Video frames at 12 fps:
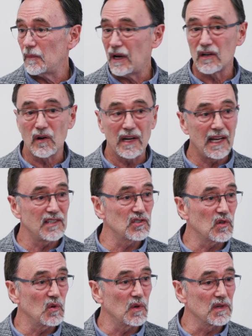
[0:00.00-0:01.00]
about our ACE
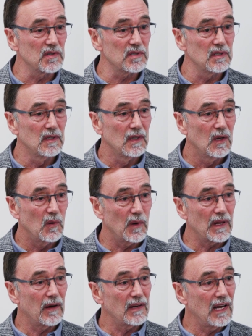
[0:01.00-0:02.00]
scores
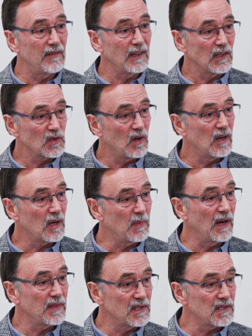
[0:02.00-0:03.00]
without having to talk
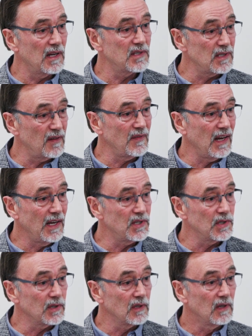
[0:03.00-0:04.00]
about the sensitive
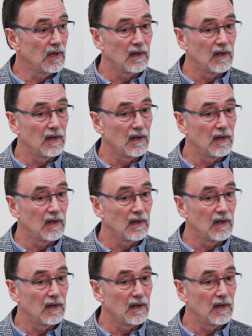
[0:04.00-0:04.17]
nature